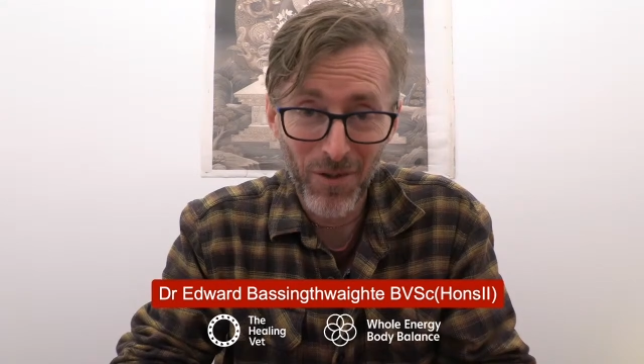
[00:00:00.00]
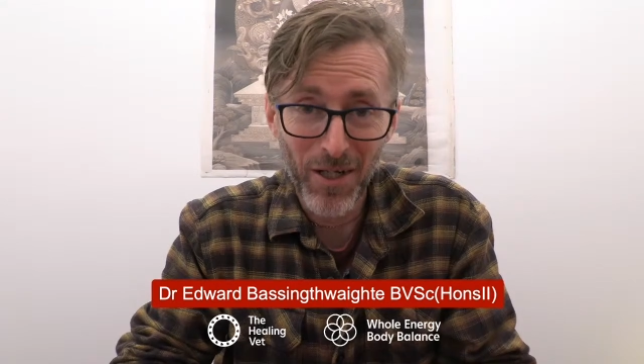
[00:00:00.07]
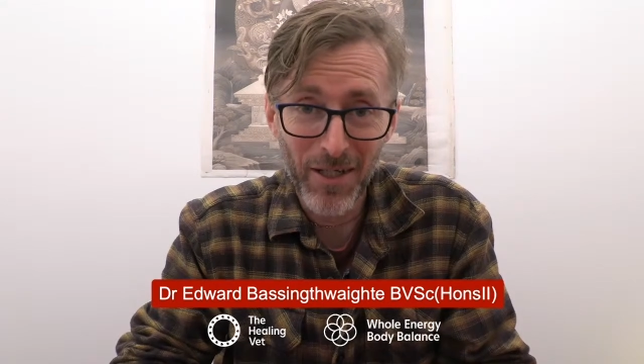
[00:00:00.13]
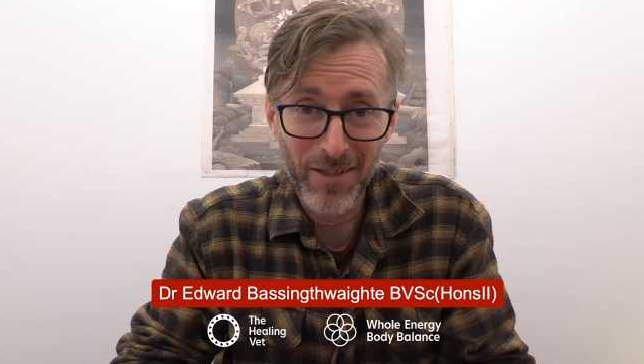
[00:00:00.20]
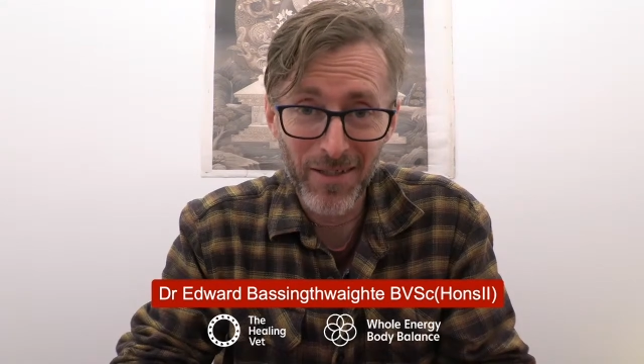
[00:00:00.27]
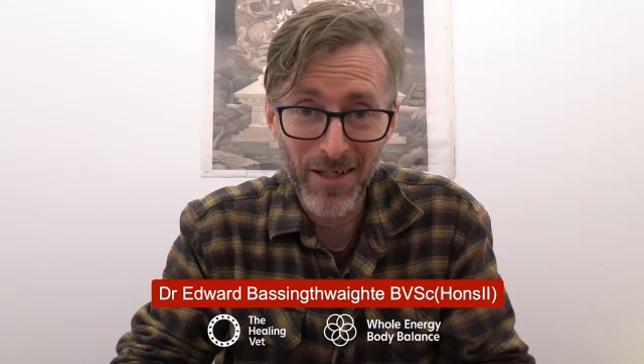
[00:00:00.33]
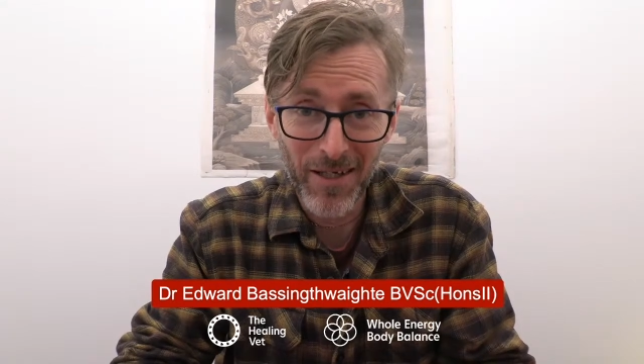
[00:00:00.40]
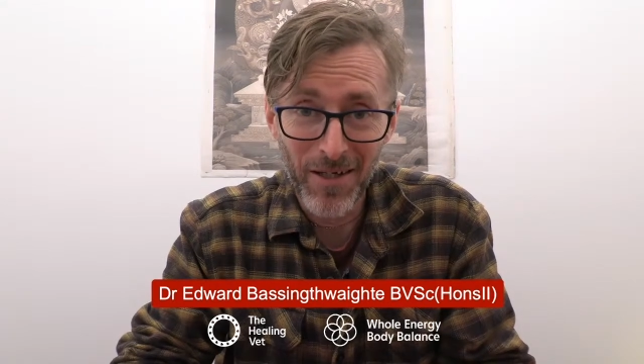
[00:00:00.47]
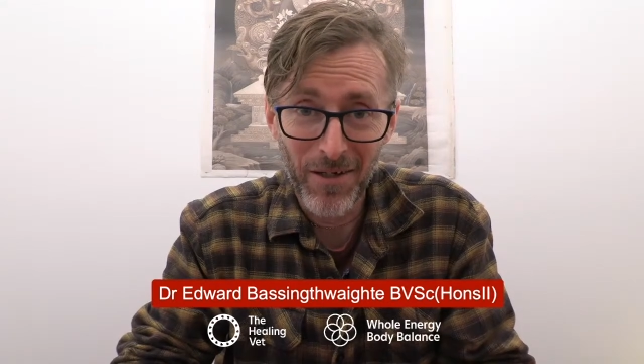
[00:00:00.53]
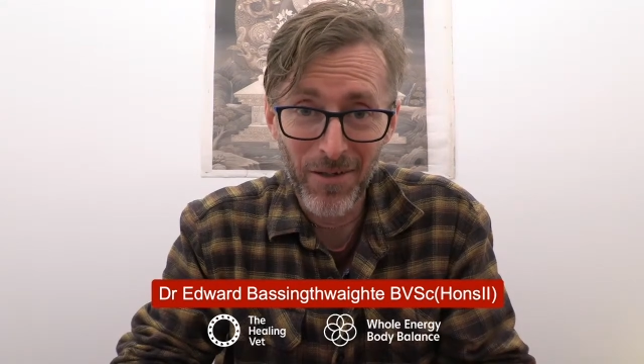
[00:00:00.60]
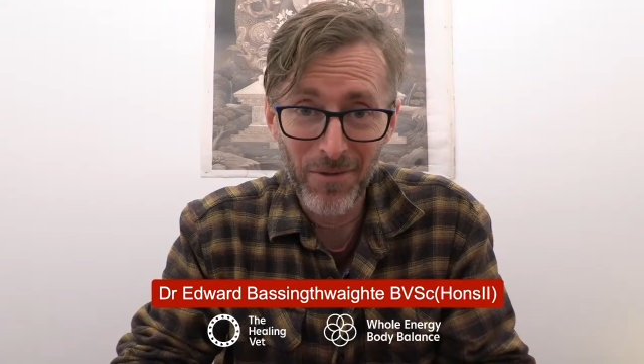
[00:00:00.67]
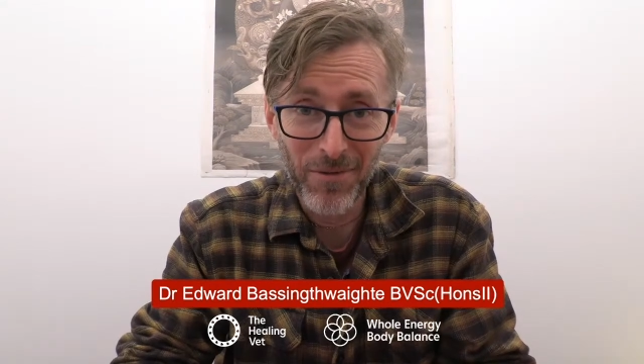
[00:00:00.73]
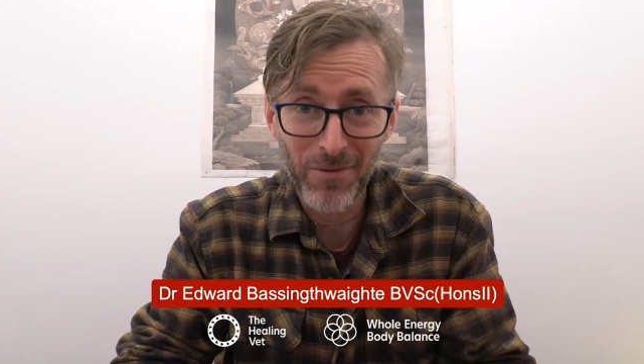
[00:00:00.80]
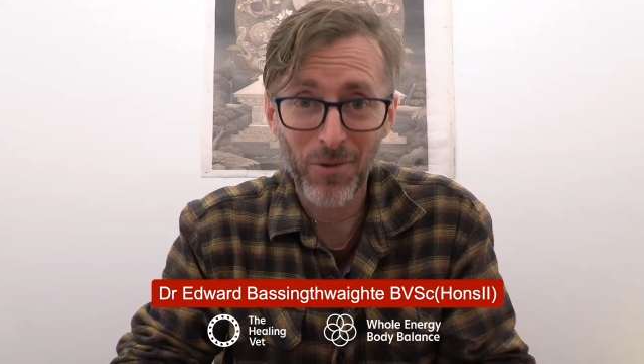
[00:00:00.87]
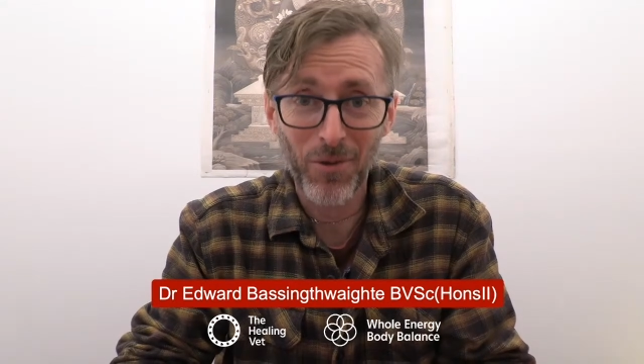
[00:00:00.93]
right
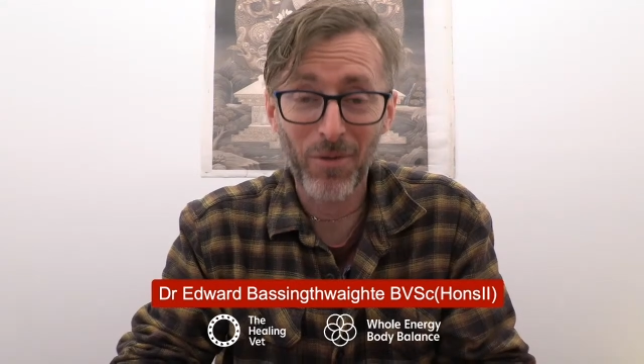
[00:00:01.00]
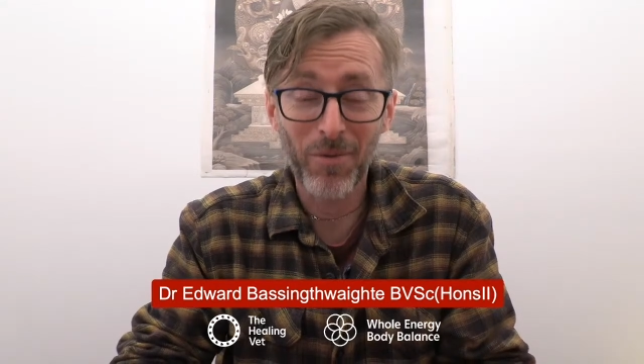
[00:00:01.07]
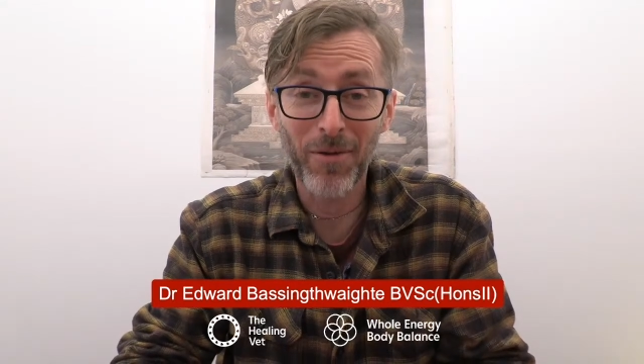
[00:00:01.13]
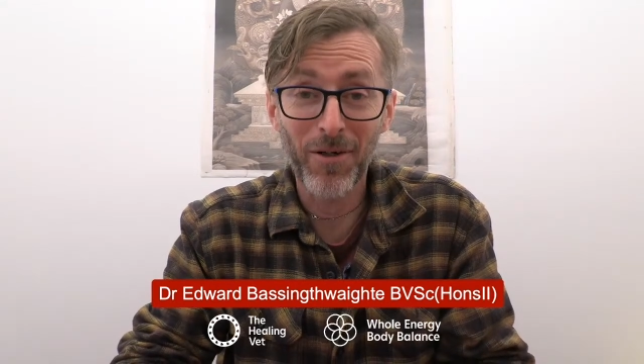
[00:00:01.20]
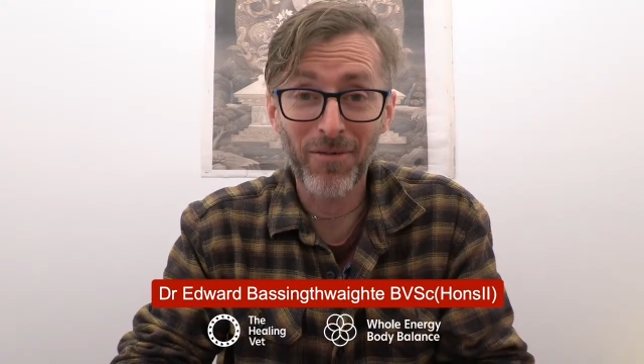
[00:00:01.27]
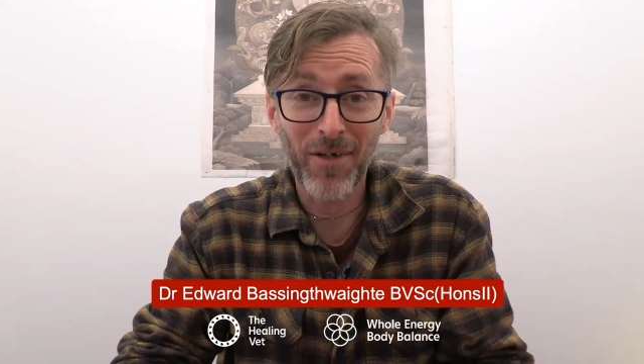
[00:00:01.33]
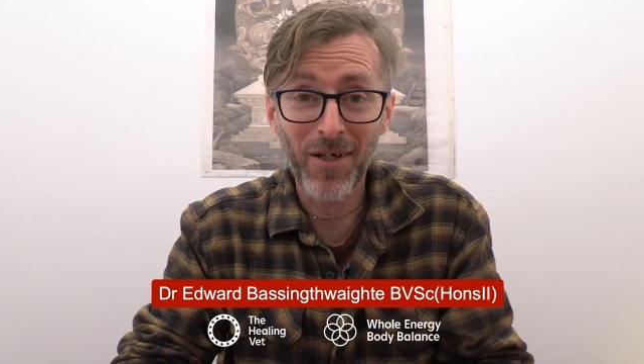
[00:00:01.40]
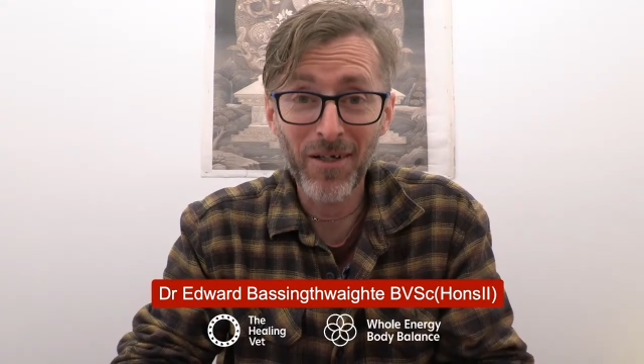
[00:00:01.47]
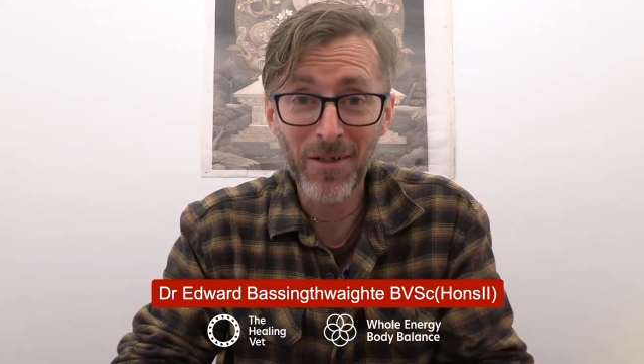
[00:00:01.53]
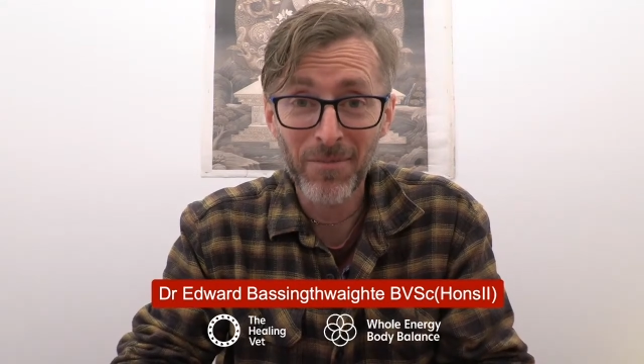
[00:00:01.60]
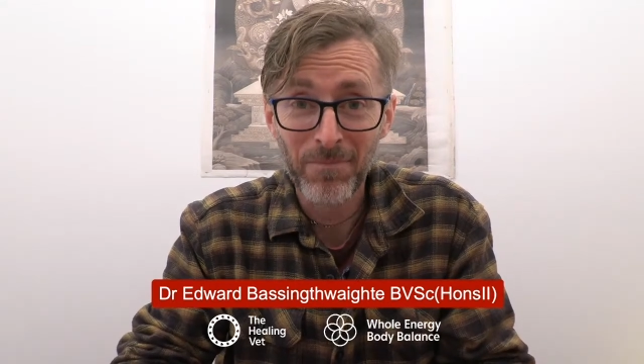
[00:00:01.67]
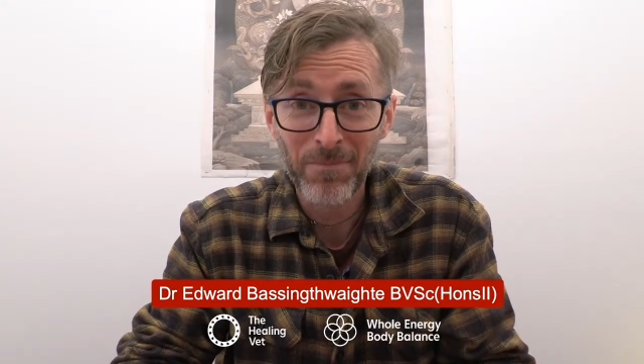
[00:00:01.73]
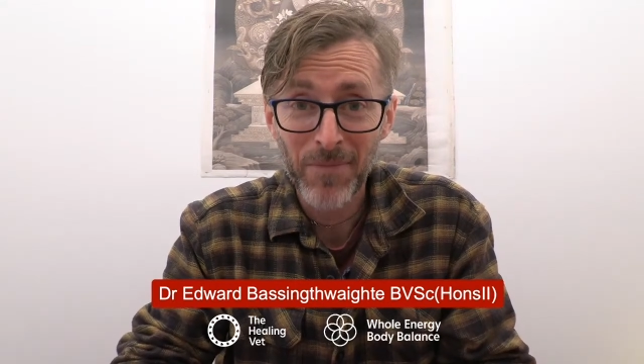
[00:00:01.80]
now call them over